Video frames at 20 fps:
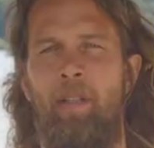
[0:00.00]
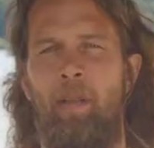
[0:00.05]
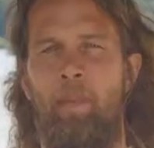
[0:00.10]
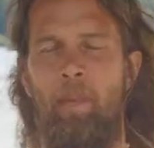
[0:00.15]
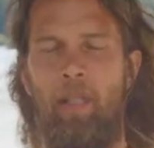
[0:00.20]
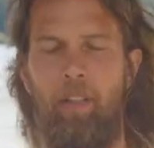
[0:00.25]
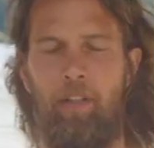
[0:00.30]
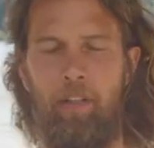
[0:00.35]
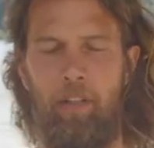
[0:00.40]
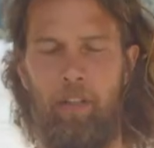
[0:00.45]

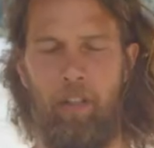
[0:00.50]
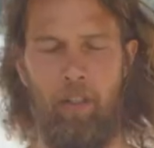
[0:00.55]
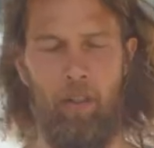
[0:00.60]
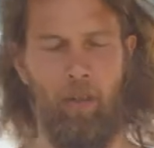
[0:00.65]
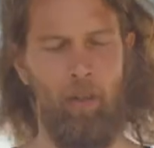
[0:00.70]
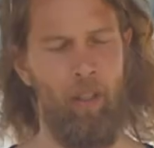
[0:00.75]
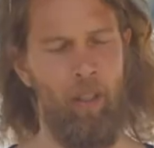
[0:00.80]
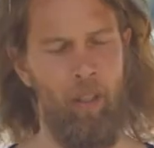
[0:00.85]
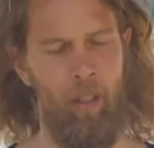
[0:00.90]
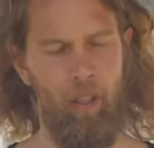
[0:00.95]
but
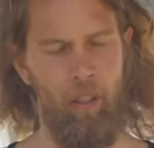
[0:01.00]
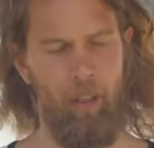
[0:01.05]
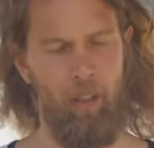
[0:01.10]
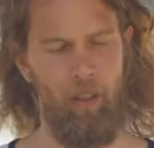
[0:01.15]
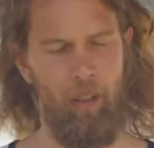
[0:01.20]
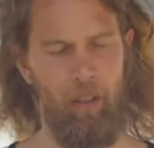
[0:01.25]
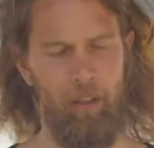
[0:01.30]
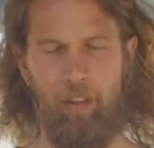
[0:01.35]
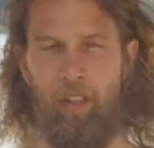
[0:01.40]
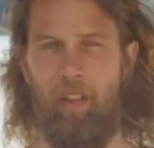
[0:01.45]
still
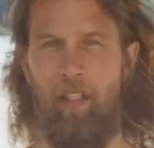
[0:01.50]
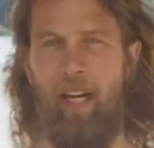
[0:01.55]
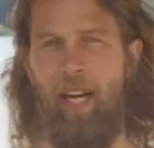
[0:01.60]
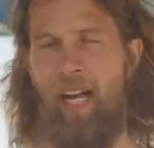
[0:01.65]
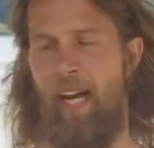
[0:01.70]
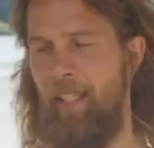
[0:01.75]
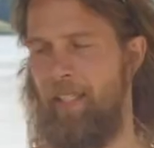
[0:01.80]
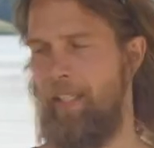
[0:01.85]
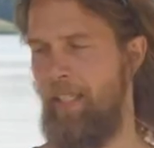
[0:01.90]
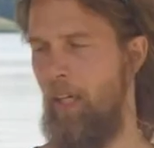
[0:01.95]
it's gonna
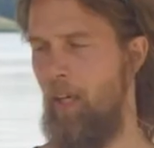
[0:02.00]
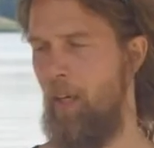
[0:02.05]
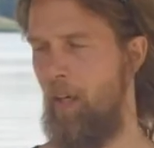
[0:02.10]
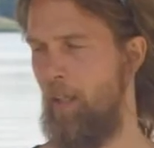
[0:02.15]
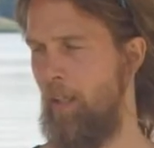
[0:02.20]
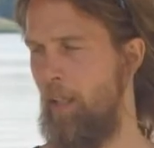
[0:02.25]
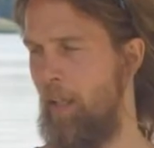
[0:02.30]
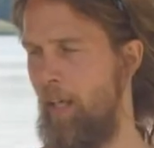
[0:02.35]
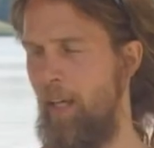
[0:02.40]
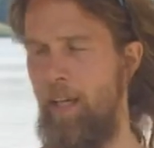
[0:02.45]
last
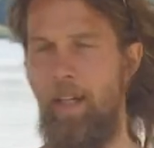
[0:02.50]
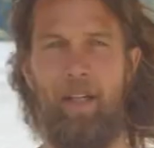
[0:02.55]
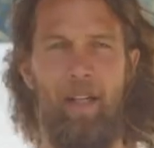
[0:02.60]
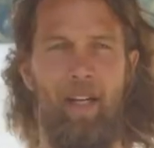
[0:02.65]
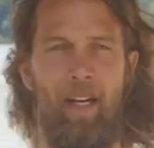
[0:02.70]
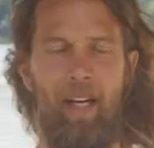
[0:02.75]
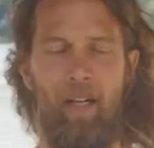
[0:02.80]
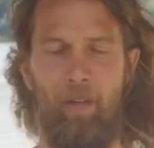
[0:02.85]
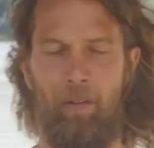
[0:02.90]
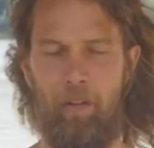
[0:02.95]
long and
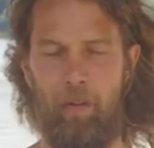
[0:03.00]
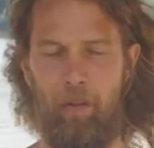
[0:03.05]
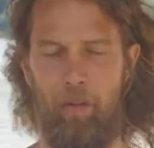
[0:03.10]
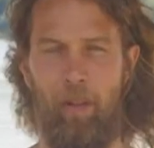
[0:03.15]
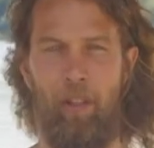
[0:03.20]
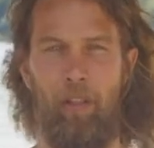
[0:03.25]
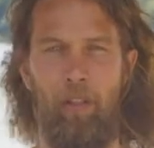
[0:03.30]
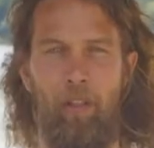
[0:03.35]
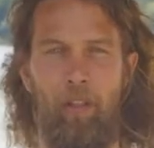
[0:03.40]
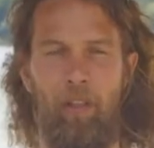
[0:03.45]
allows you to
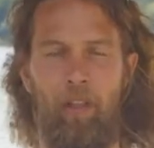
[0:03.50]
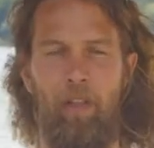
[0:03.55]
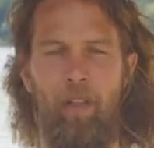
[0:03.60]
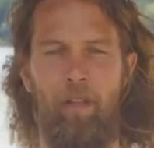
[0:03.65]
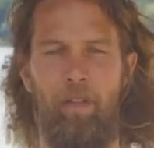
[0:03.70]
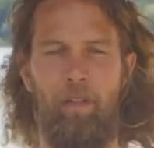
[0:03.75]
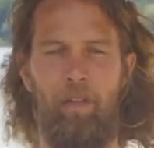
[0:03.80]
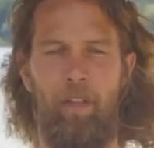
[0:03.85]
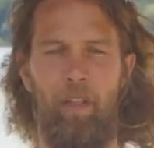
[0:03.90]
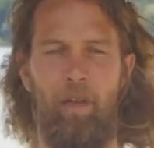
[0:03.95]
enjoy
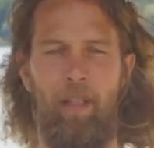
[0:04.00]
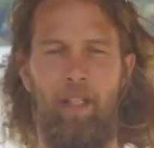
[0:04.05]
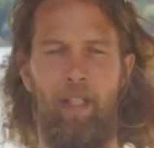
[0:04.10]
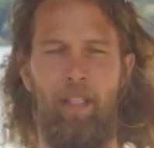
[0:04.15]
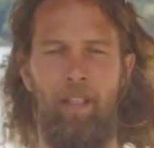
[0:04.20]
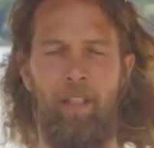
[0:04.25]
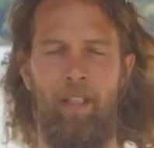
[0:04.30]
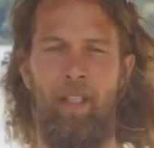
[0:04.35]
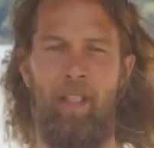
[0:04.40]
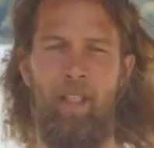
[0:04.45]
free
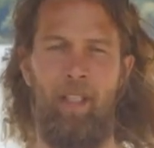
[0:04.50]
ride